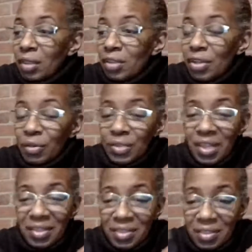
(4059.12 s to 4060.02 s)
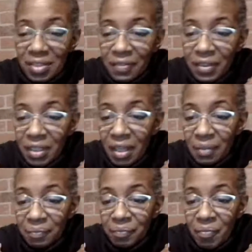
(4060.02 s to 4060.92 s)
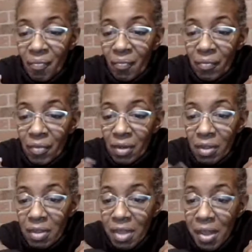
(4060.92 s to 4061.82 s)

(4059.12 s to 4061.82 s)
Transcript: dust and stuff like that. Yeah.